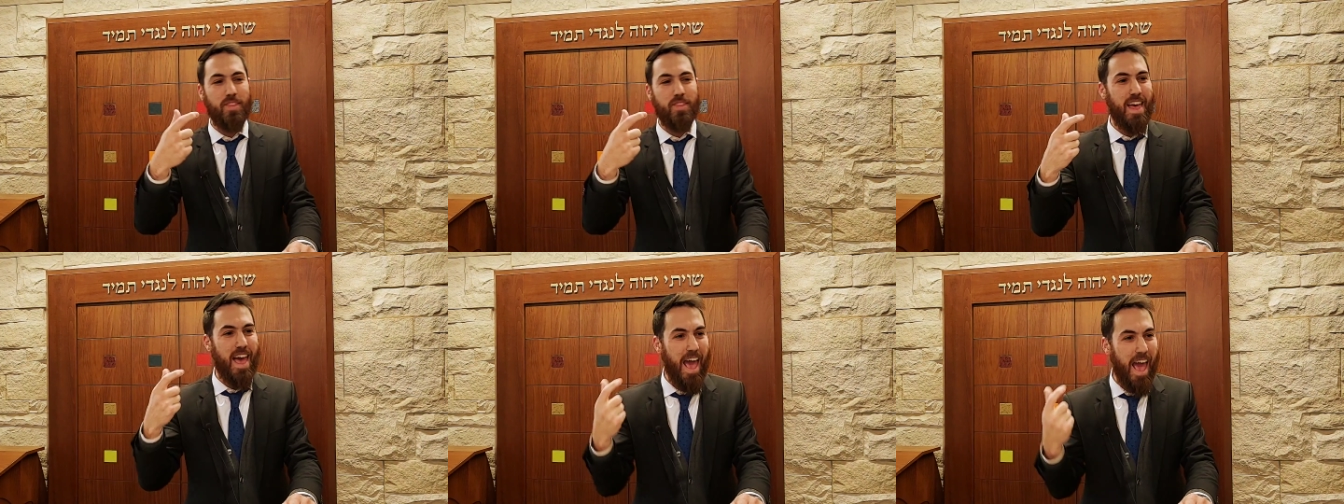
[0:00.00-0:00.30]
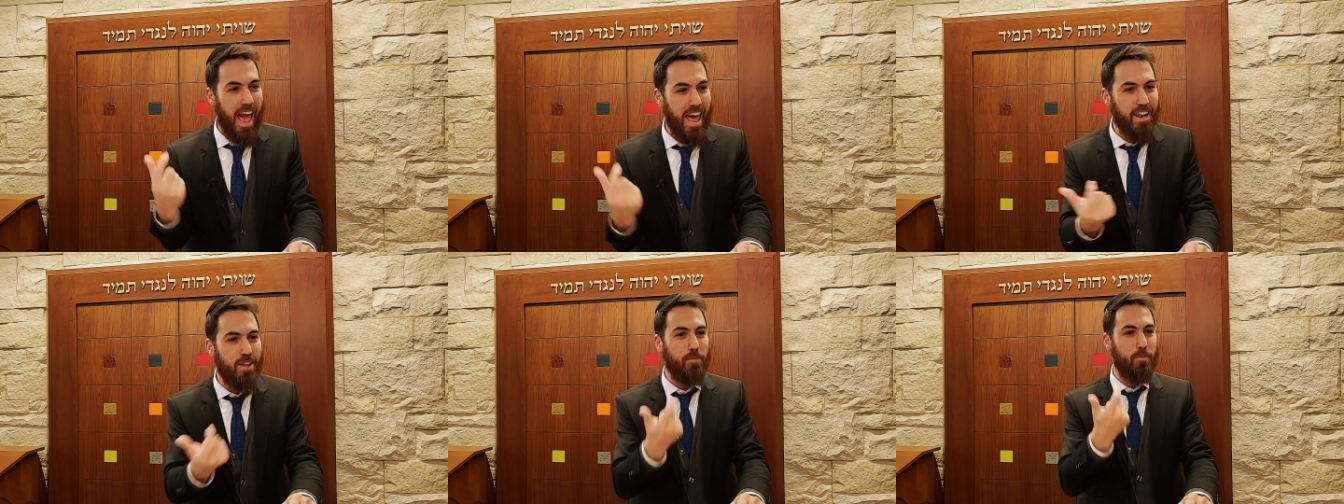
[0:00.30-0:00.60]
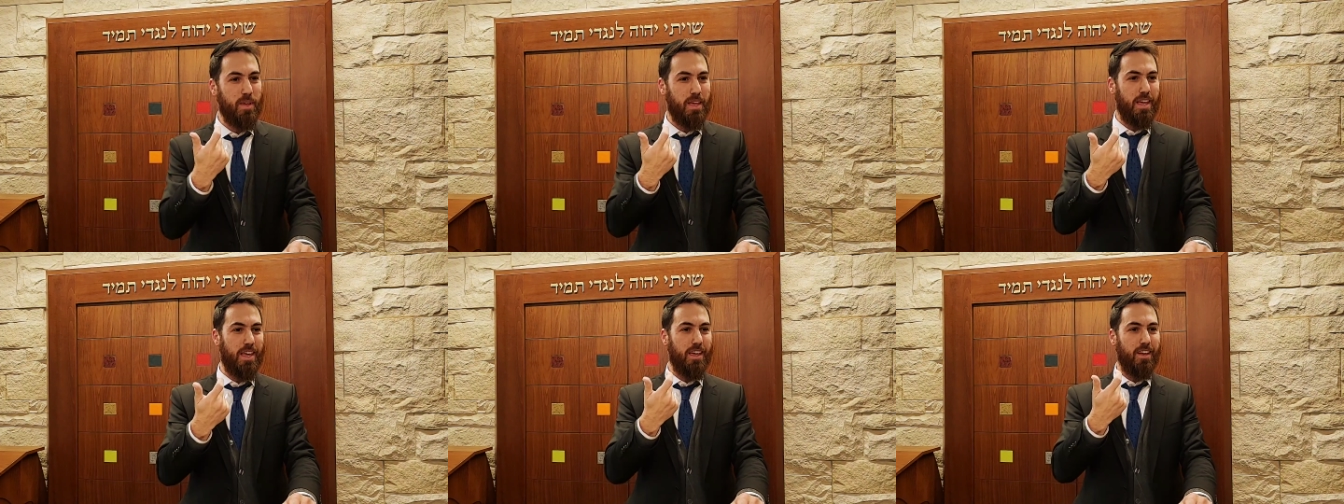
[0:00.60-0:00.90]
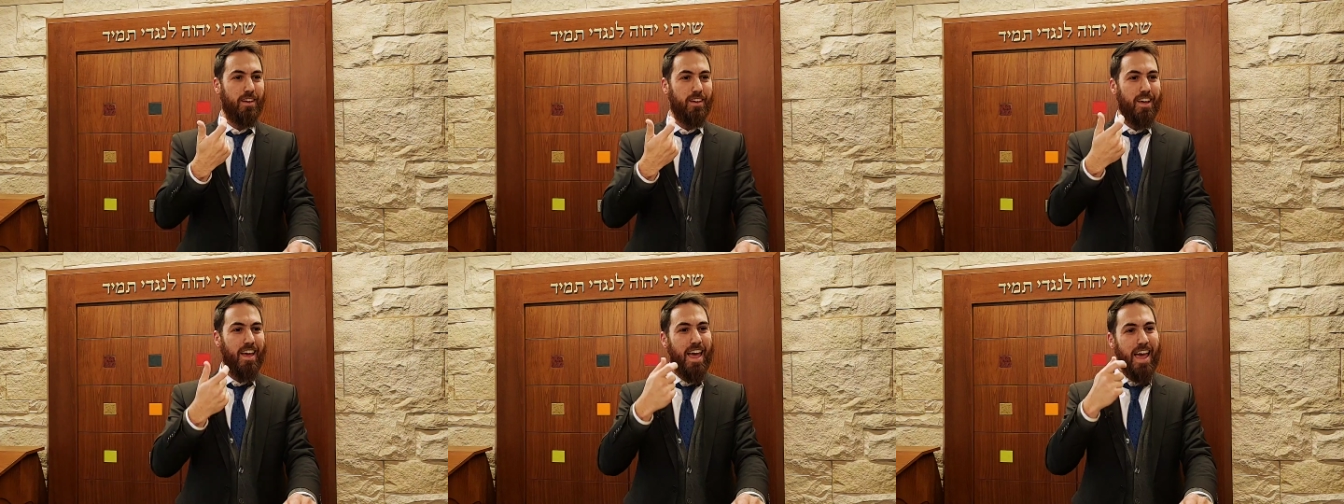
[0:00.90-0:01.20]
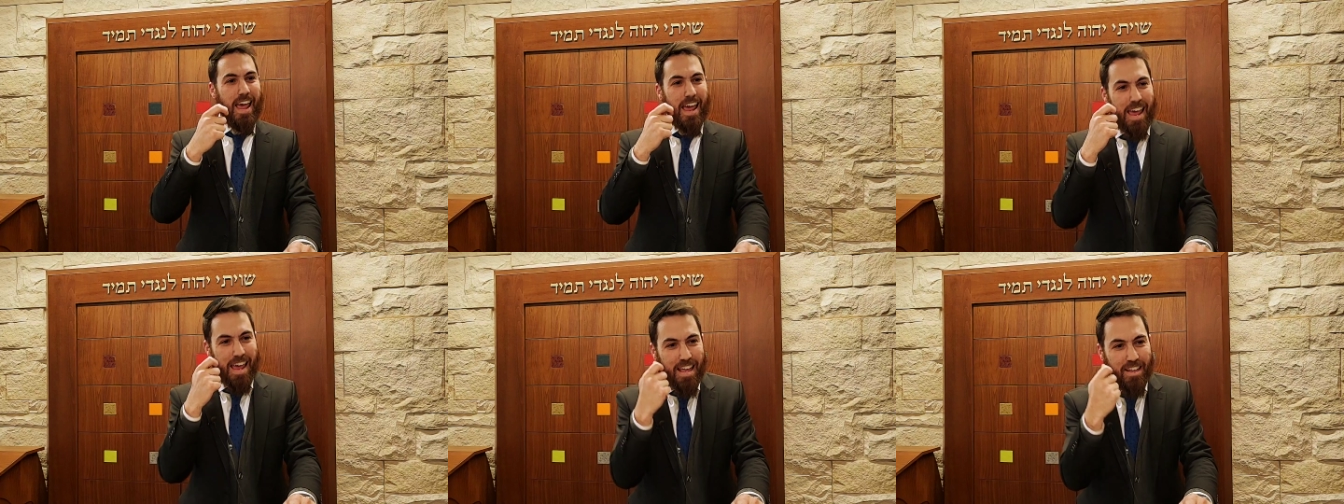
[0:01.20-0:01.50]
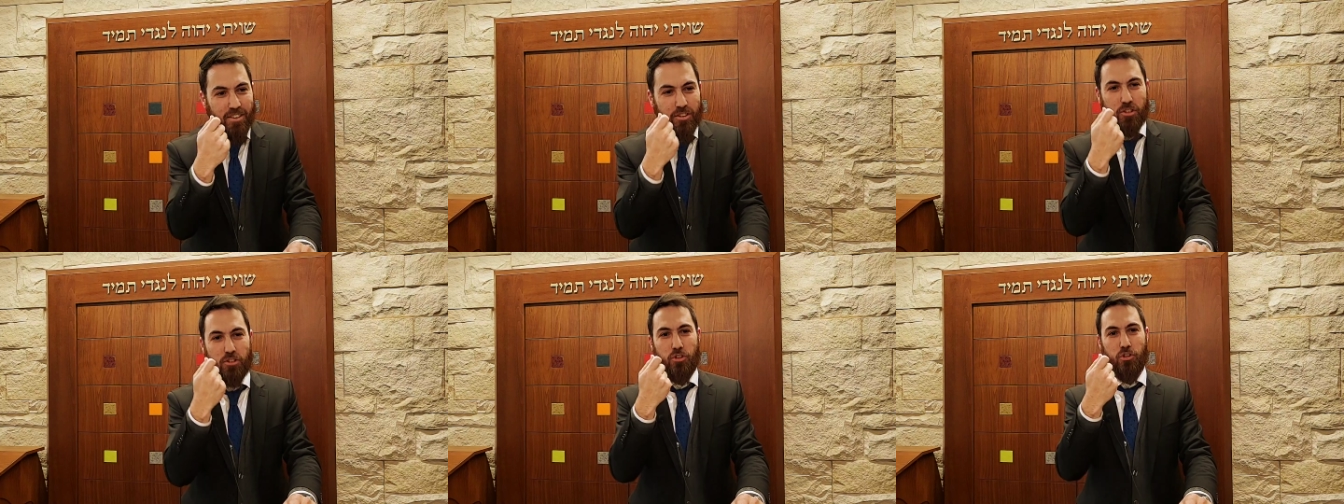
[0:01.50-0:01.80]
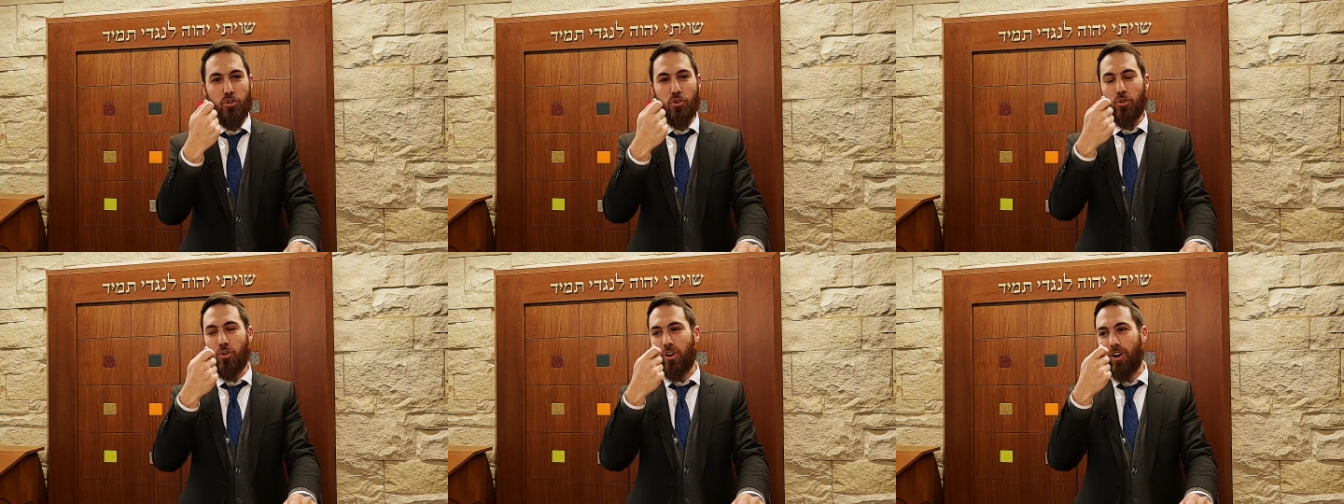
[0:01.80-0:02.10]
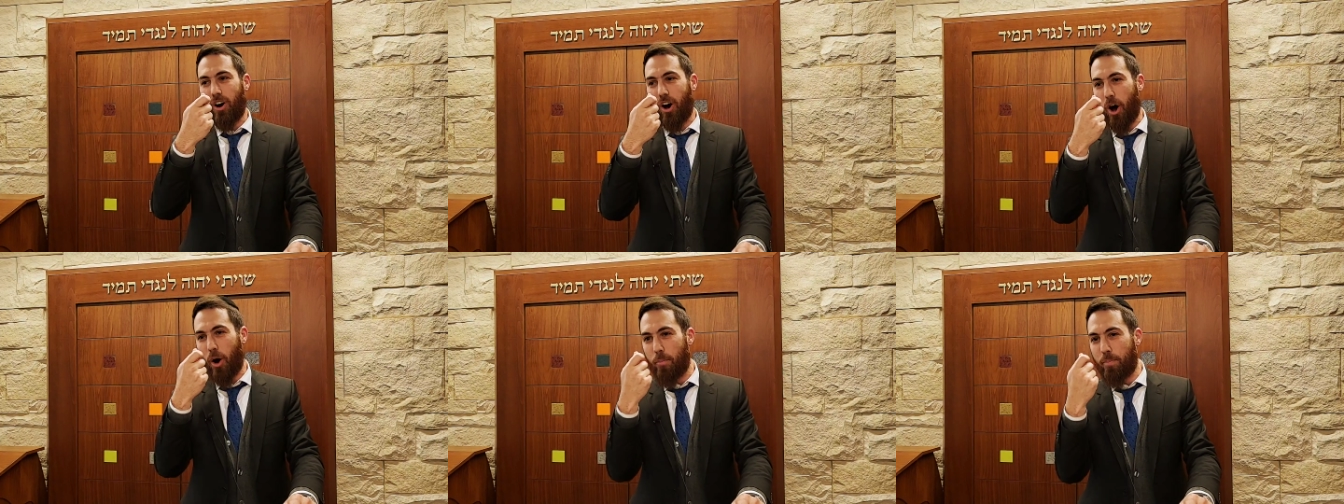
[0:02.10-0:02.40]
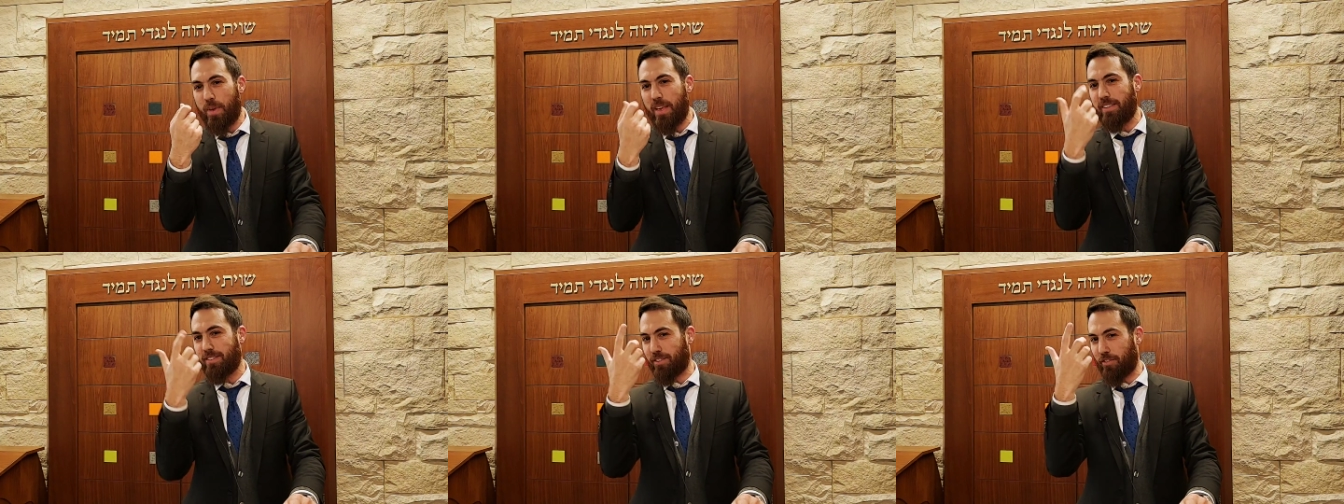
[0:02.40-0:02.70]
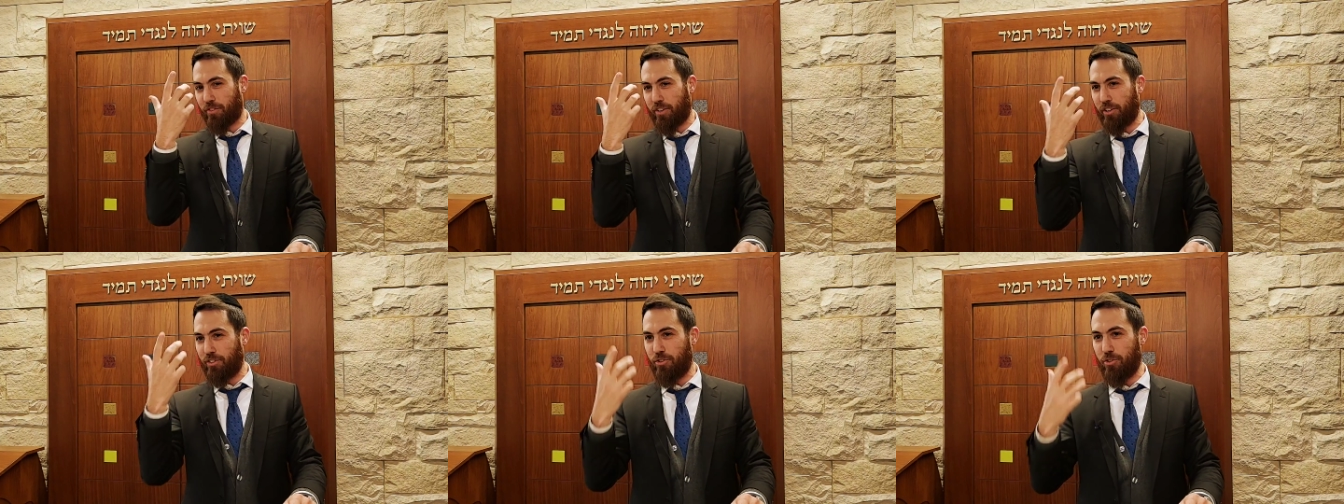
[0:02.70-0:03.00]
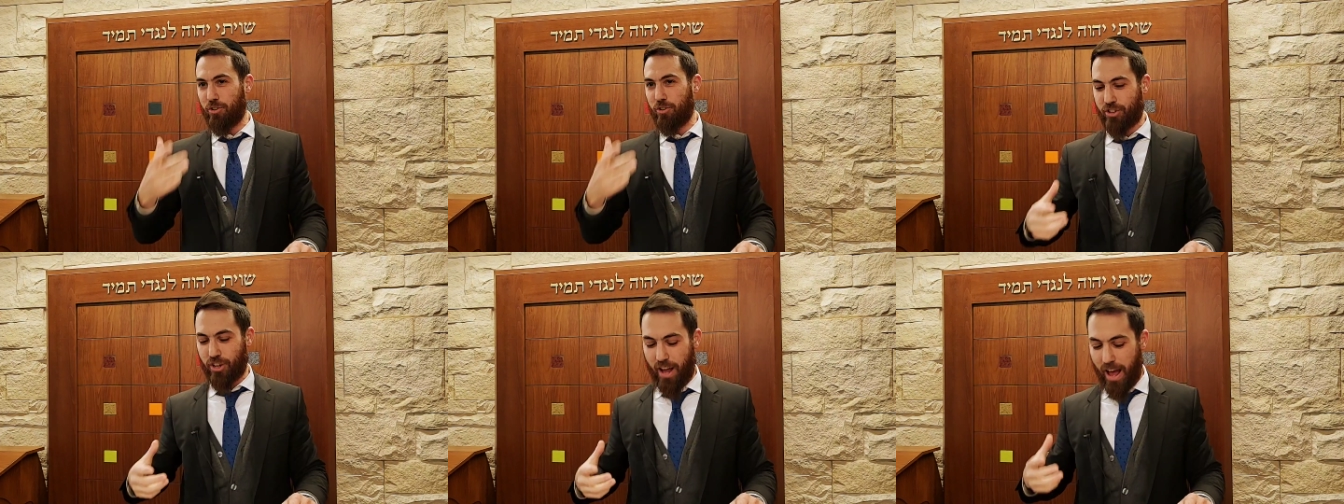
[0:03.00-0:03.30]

the enemy into a piece of Kedusha.